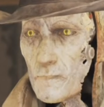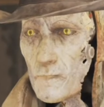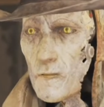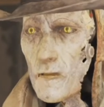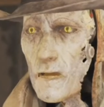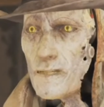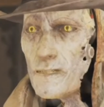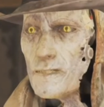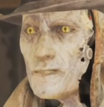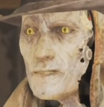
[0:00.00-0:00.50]

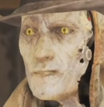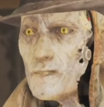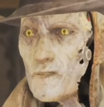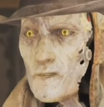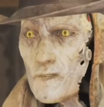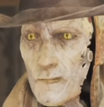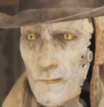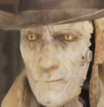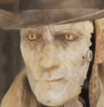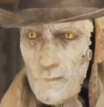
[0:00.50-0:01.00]
Right.
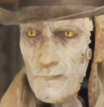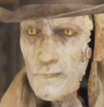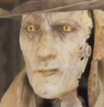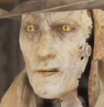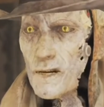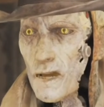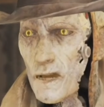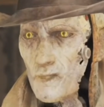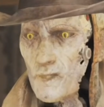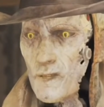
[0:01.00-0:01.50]
The
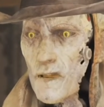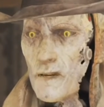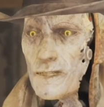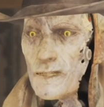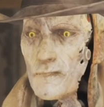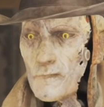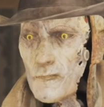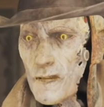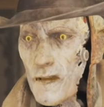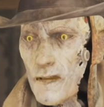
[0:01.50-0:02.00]
speculation is
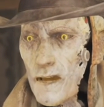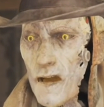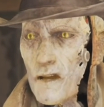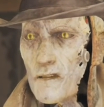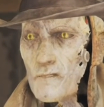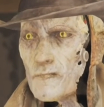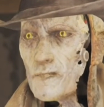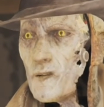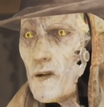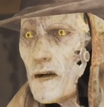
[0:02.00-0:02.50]
getting us
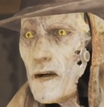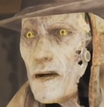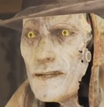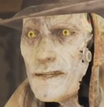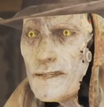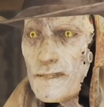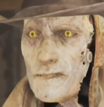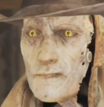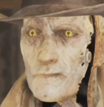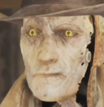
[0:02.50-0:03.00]
off track.
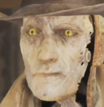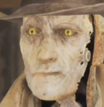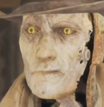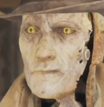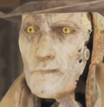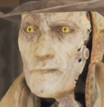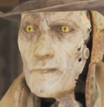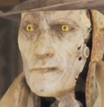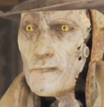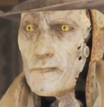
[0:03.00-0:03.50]

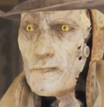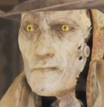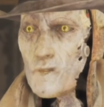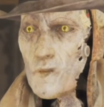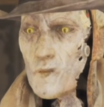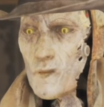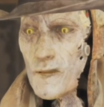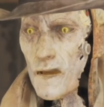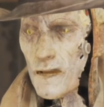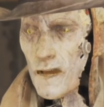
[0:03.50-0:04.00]
Let's
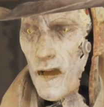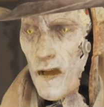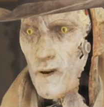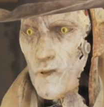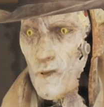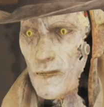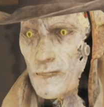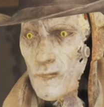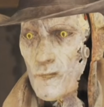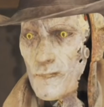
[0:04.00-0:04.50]
focus
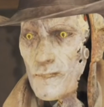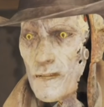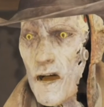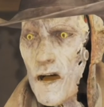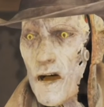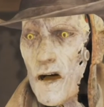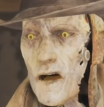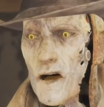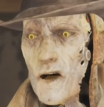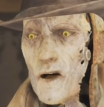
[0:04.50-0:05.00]
on what you
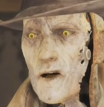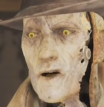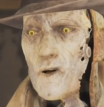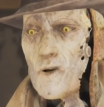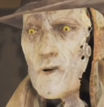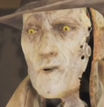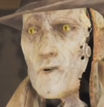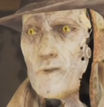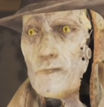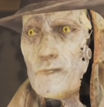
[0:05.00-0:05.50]
saw.
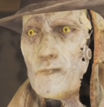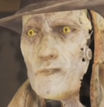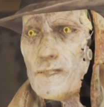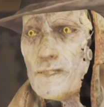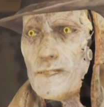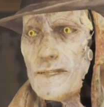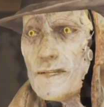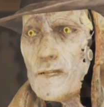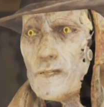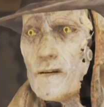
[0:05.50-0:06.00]
What did
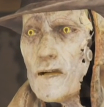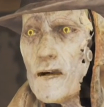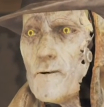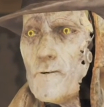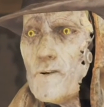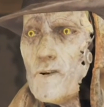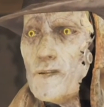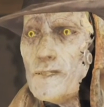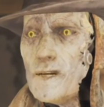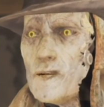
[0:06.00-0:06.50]
these
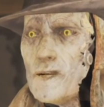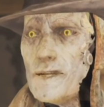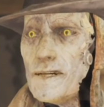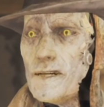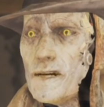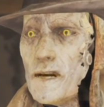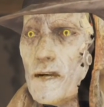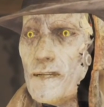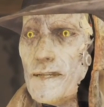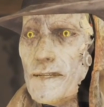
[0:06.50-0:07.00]
kidnappers look
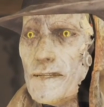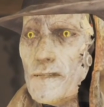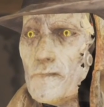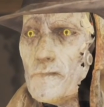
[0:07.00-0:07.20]
like?